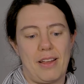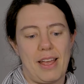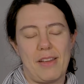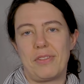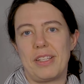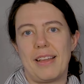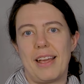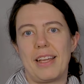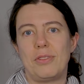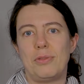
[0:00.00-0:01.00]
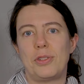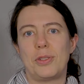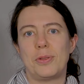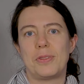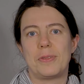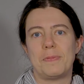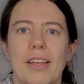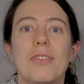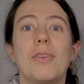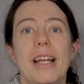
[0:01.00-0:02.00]
every day to shoot.
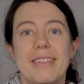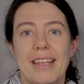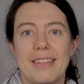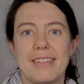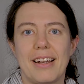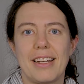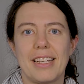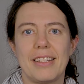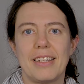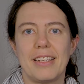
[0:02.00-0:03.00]
So let's get started.